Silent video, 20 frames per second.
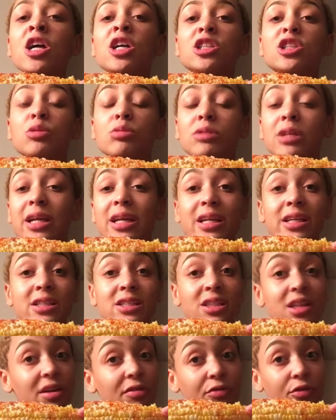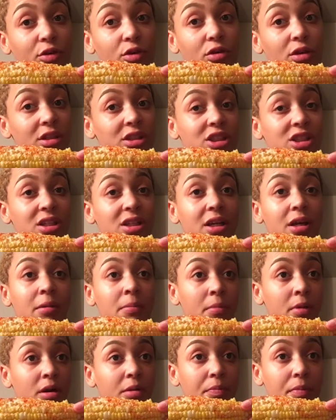she was eating seafood, and she did a
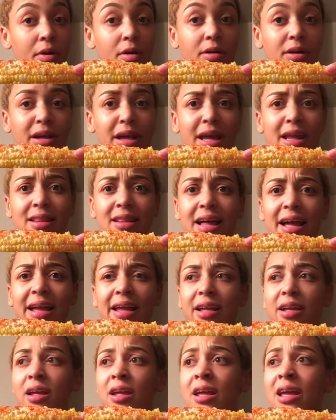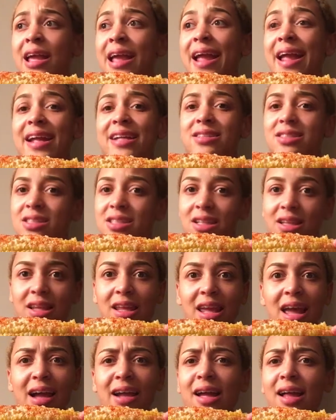mukbang, and like
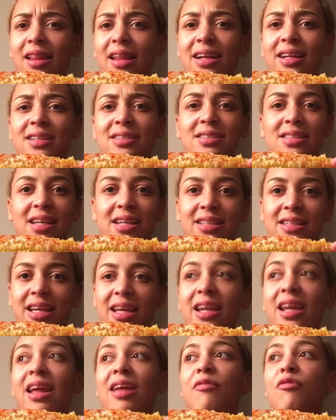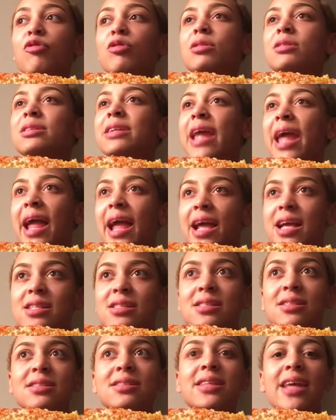instantly I got like addicted, and for
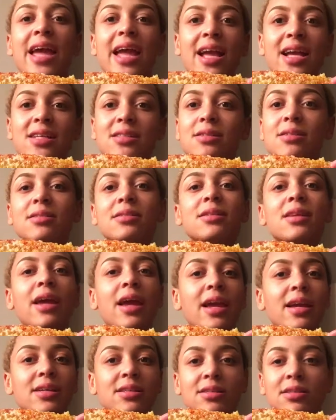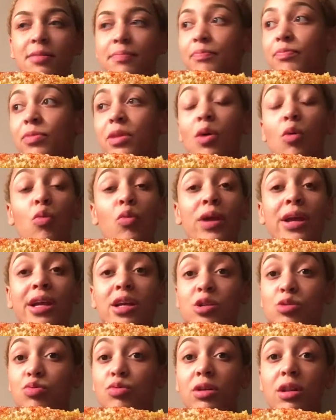days and days and days,
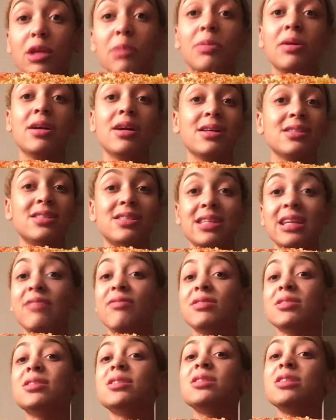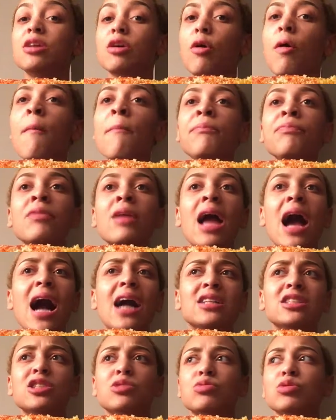weeks really, because even still
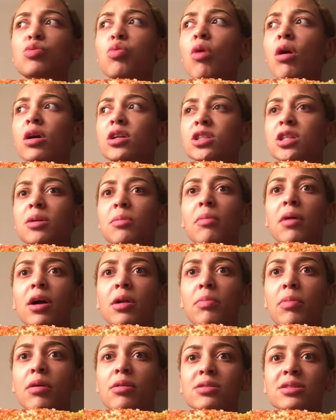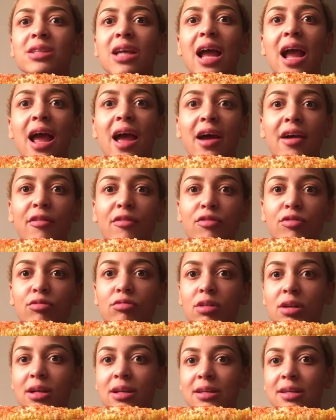I just was watching mukbangs
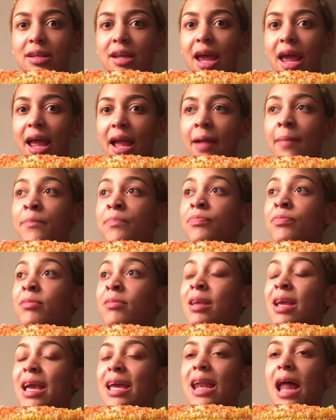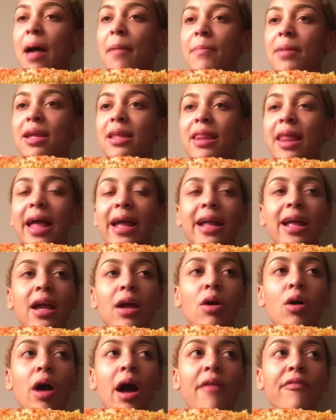every day. And I mean, like,
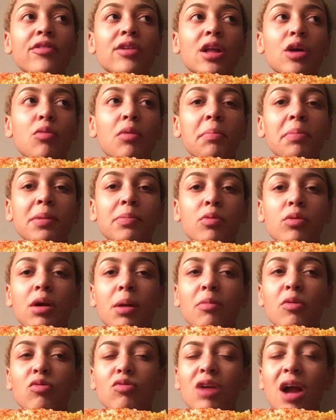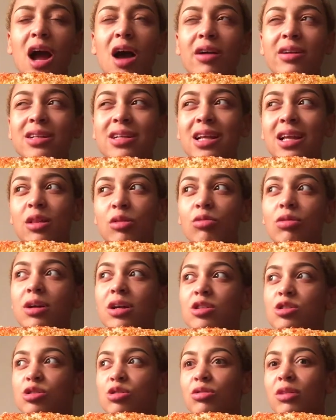I feel like when people come around and they look
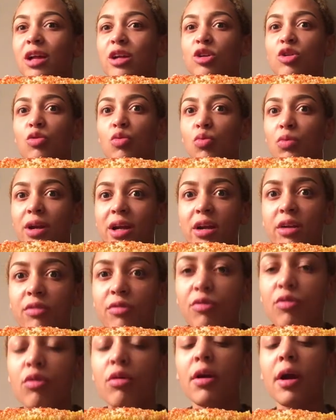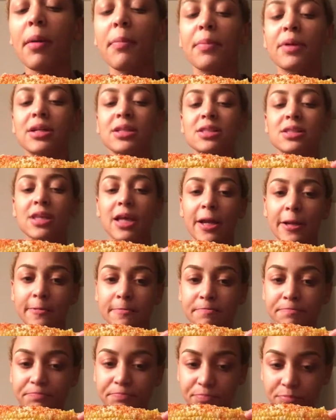at you like you're weird for it, but it's like,
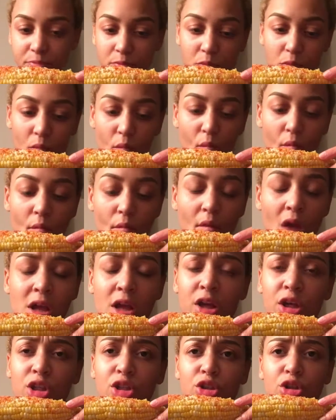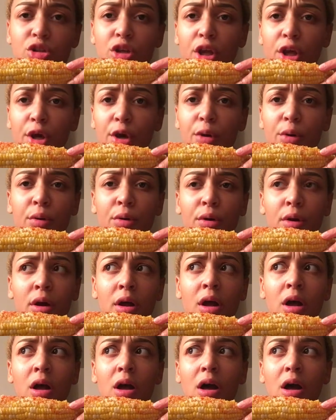you know,
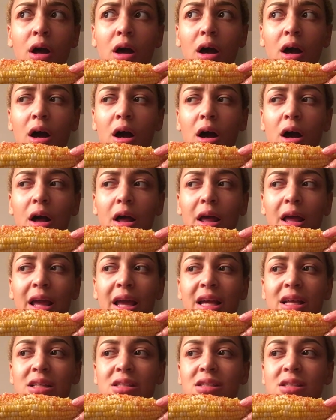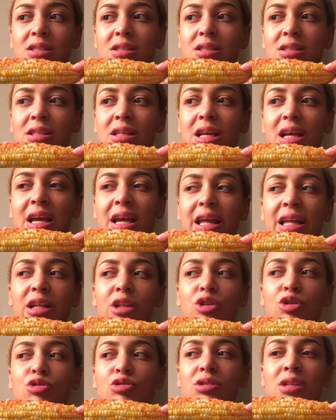
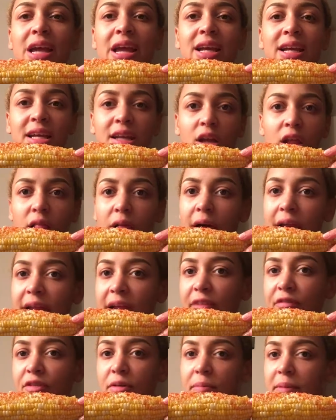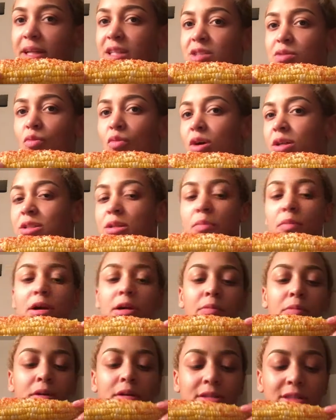you take in a lot of information watching
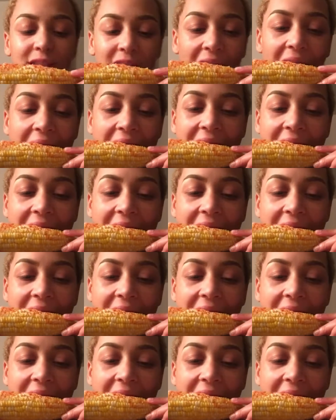mukbang.